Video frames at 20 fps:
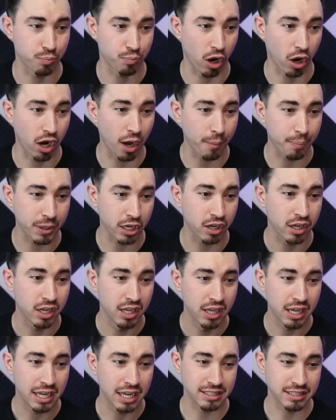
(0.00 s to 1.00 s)
brought up here
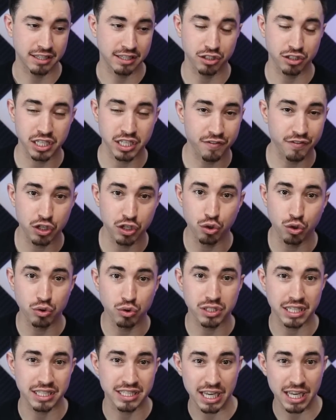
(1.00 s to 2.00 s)
is that there's even
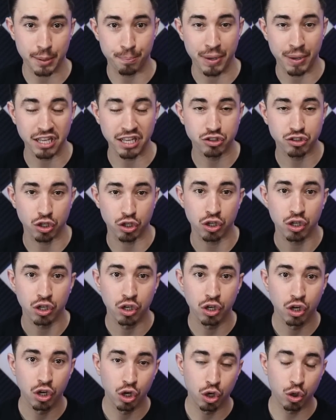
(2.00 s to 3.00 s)
news that Dayton Pitzer,
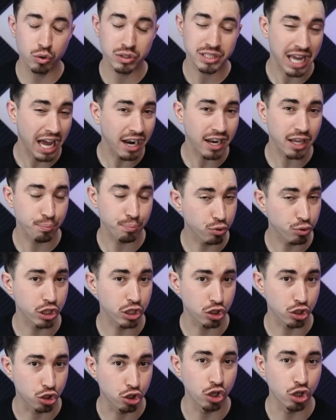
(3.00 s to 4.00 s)
who has had a
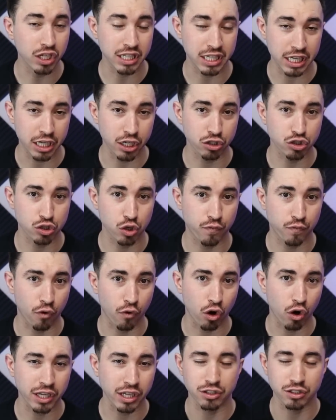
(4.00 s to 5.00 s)
pretty good year so
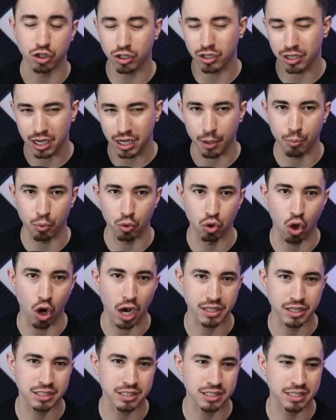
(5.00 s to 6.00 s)
far, he took a couple
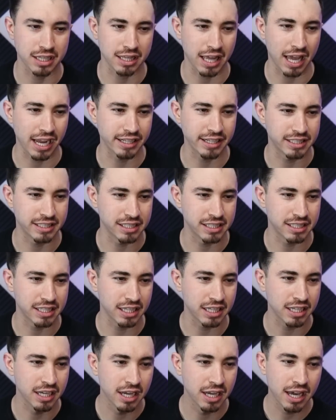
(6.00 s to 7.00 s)
losses in the
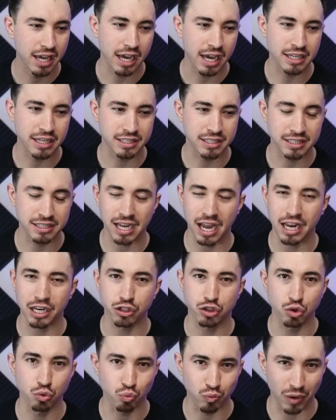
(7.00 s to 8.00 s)
ACC, is deciding
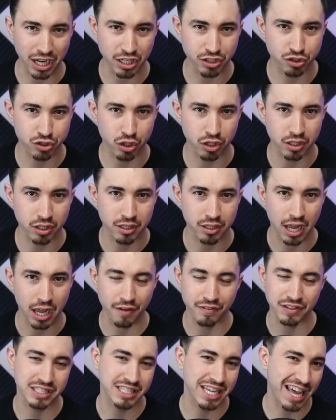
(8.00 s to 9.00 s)
to redshirt,
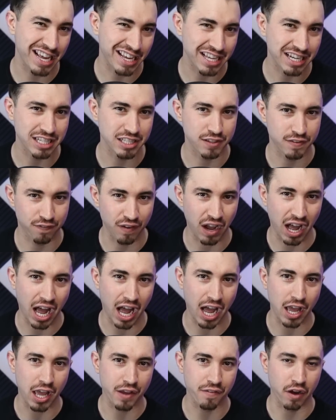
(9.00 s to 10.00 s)
having taken his
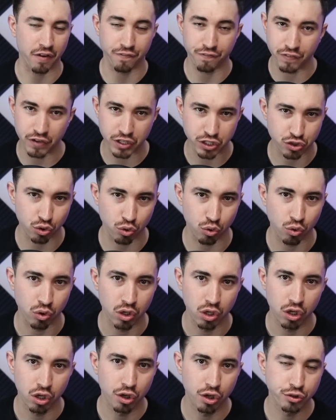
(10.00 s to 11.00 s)
five official
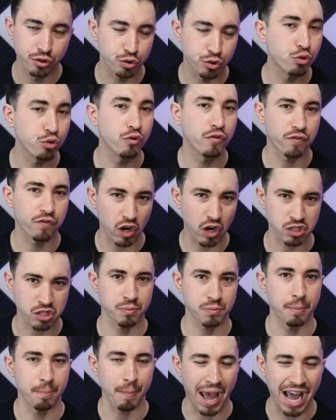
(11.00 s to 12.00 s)
true
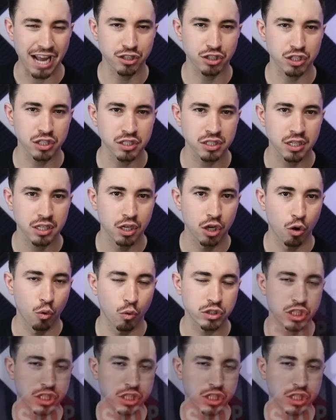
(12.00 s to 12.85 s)
freshman matches, which